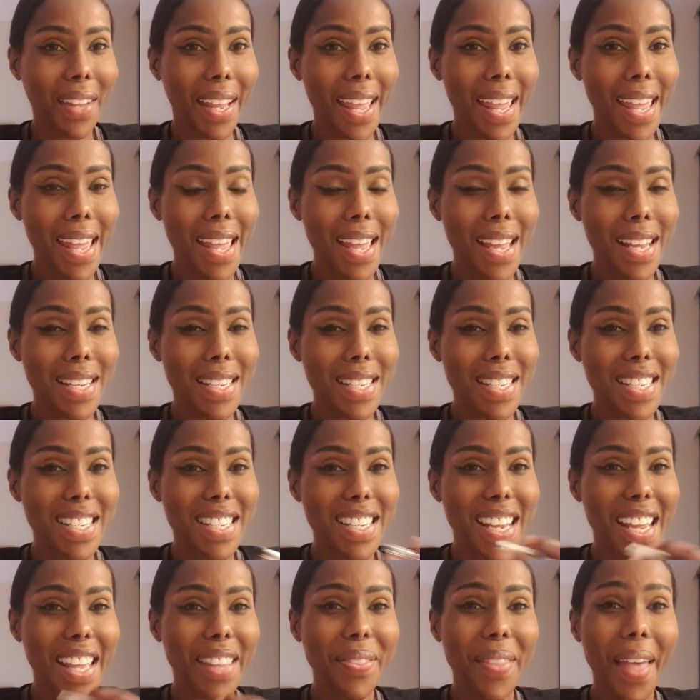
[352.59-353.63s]
and
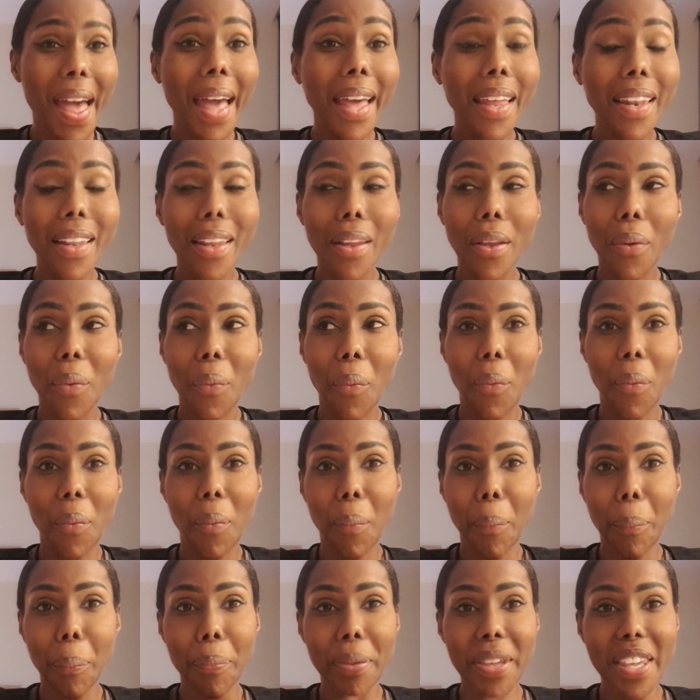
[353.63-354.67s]
that
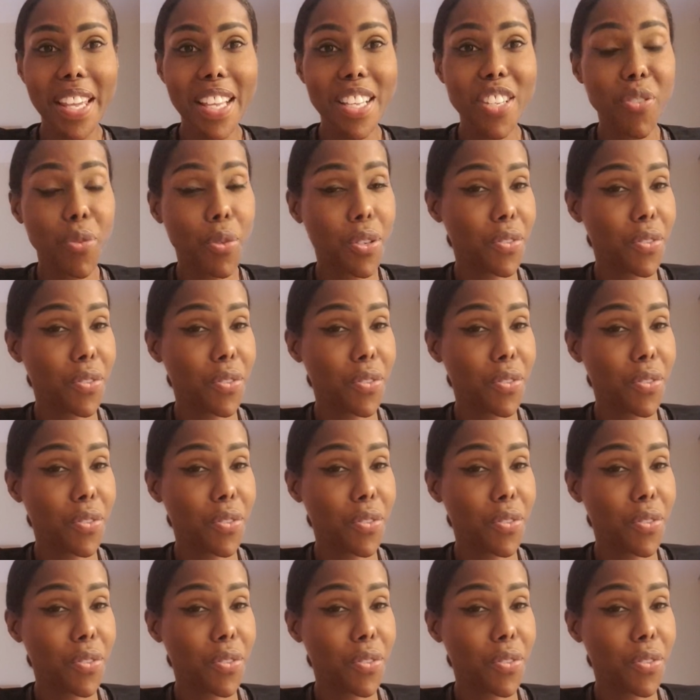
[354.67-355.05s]
piece